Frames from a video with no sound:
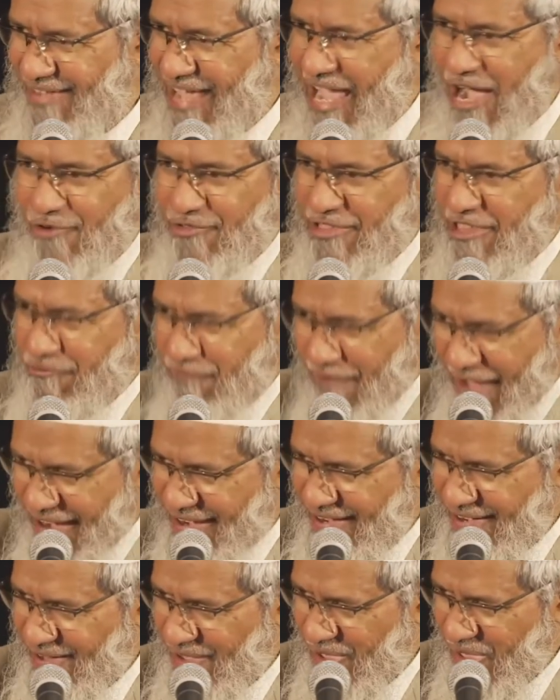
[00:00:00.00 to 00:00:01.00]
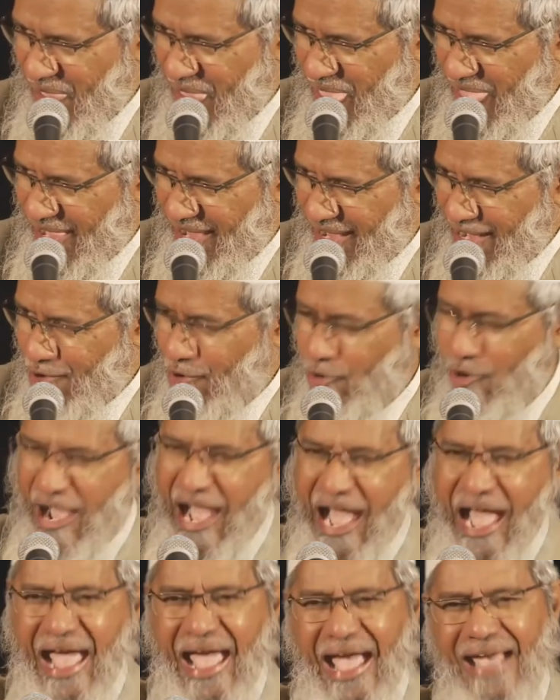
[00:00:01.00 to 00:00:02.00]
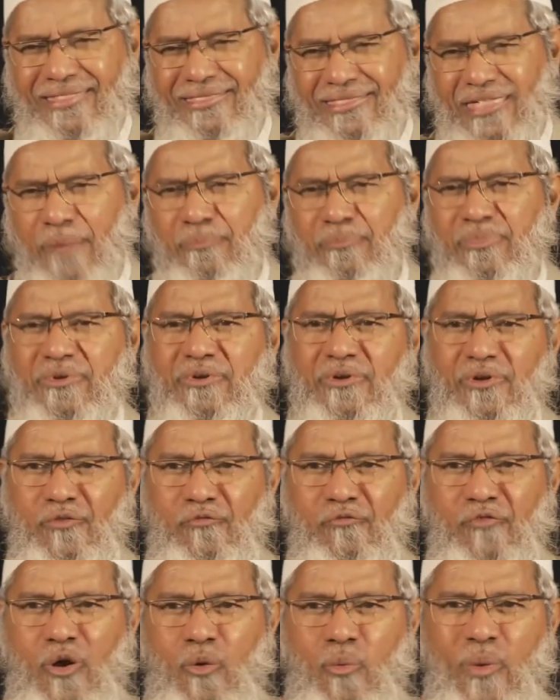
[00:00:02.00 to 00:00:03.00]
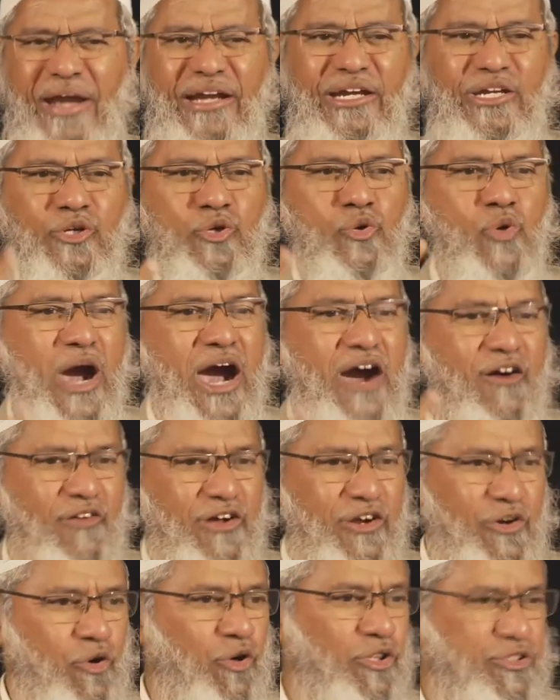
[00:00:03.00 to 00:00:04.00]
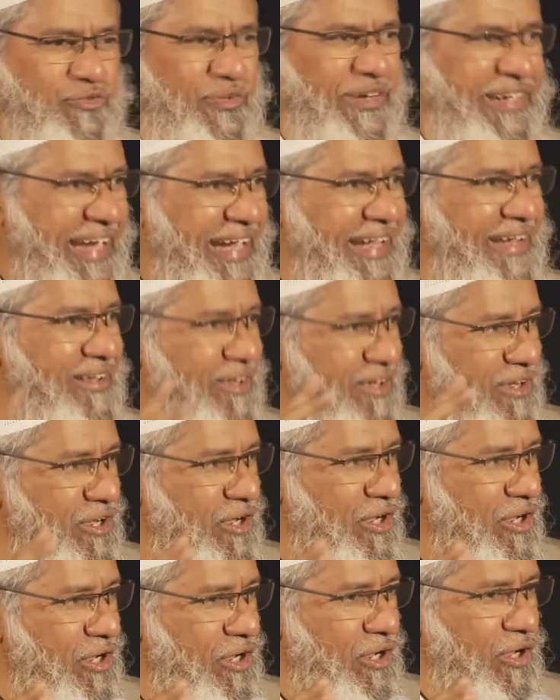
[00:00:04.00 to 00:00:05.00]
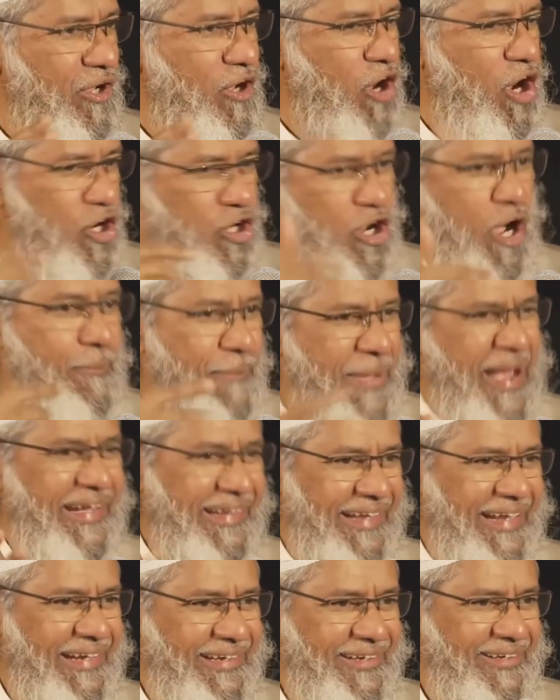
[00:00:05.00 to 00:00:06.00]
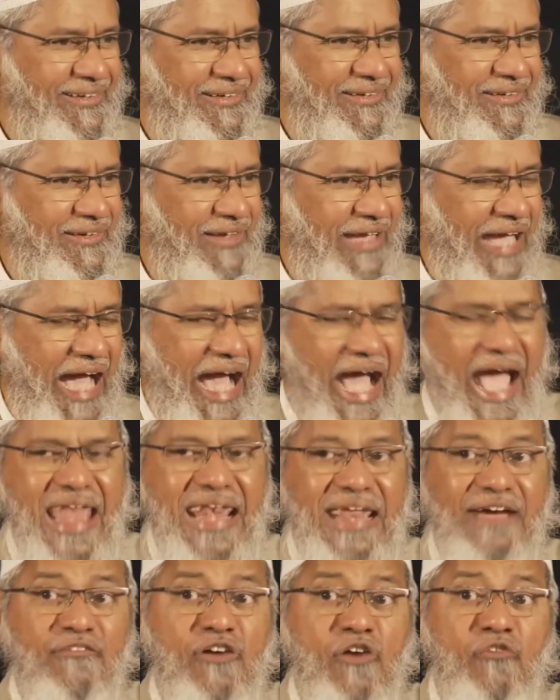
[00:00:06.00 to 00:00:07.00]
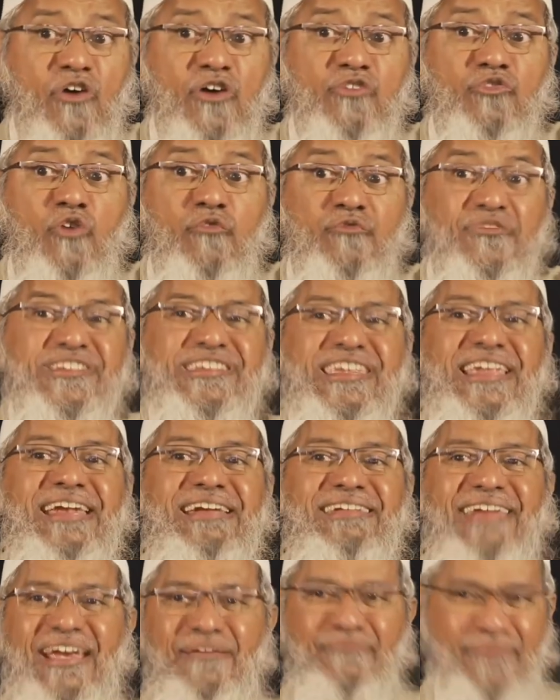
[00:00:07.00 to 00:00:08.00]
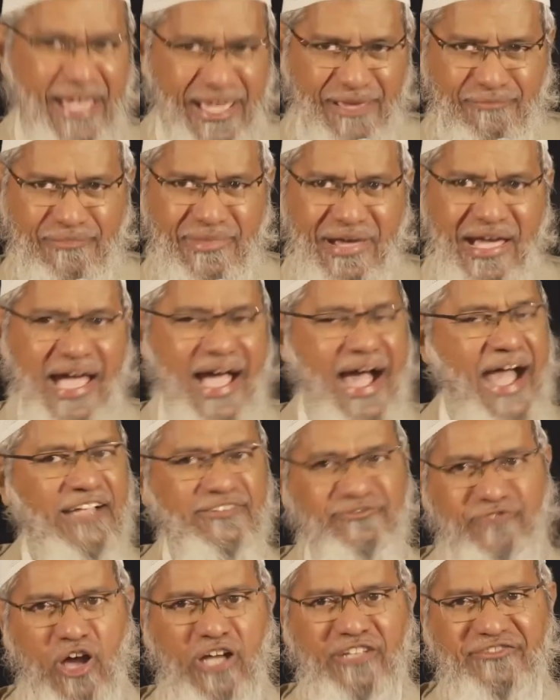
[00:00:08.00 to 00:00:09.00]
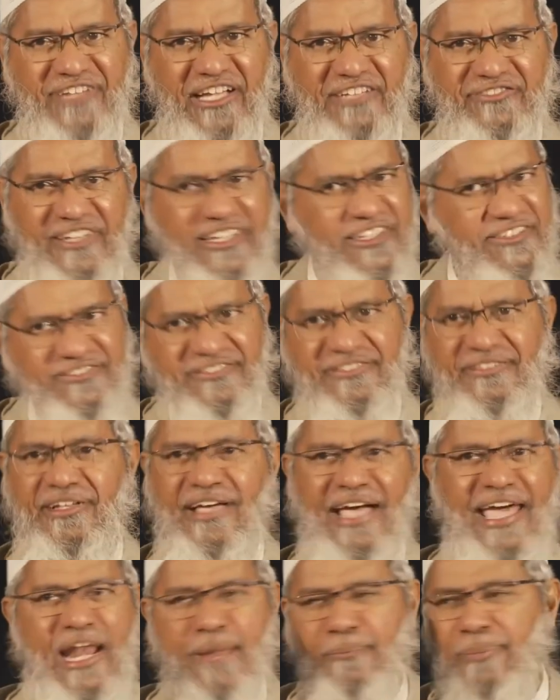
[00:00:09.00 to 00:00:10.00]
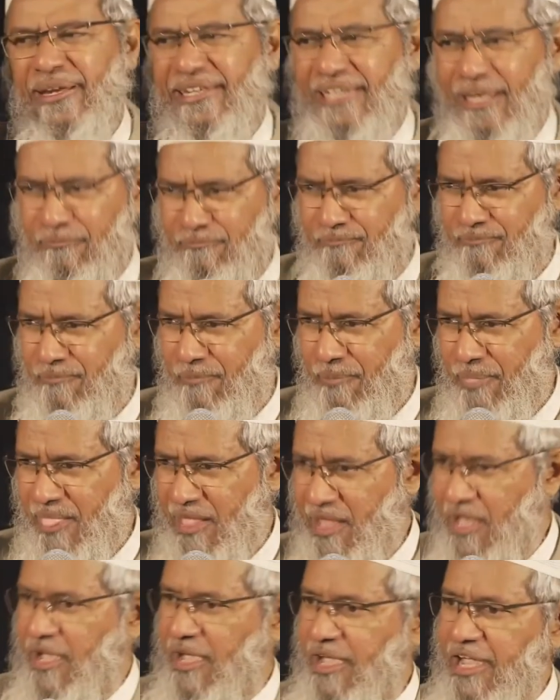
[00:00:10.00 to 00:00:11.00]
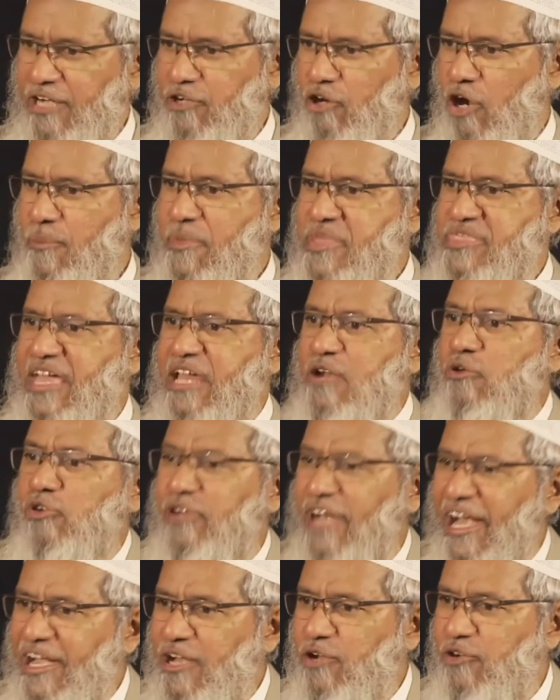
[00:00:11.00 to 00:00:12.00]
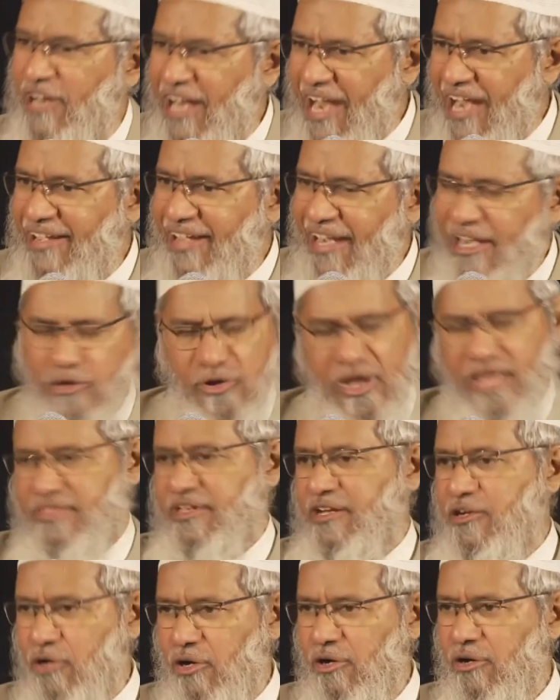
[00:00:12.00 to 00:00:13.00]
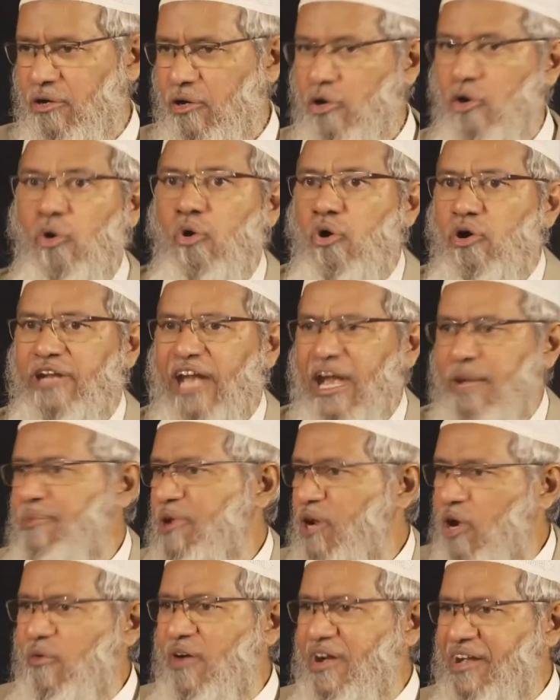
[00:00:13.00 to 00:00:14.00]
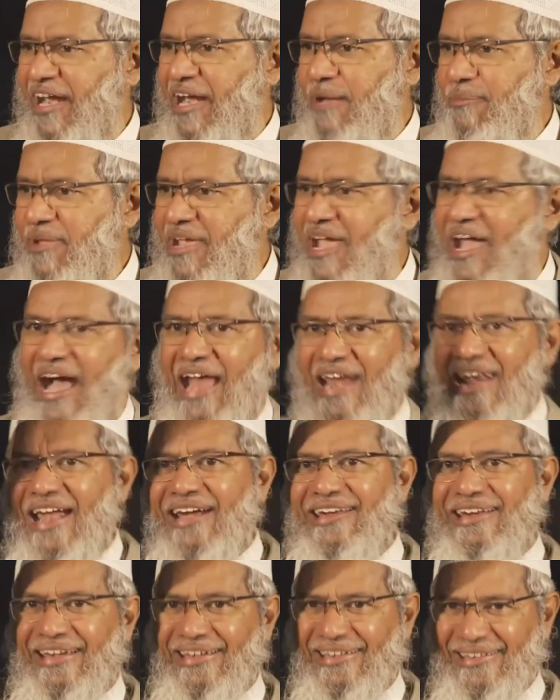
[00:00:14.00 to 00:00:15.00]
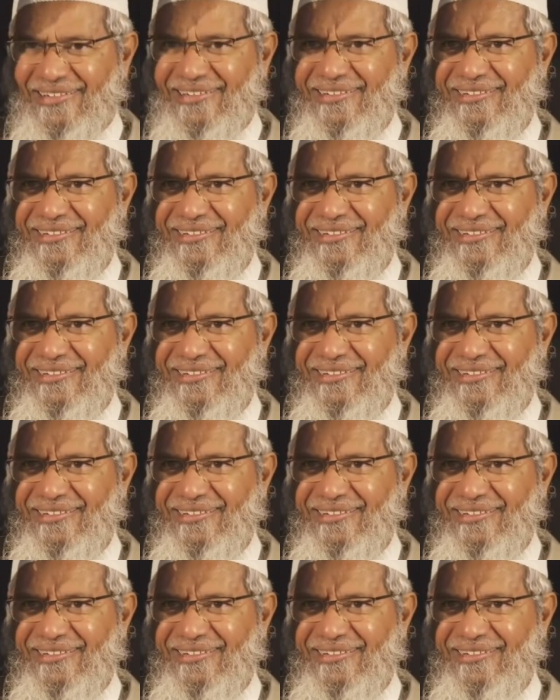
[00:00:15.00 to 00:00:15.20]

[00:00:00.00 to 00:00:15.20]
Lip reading: I was a fan, except for 1-2 hour course we did on combat kit. I never was officially trained by him. I saw his cassettes and I picked up. He told me, son, who trained you? Did I train you? I said, no. Who trained me? No one trained me. Allah trained.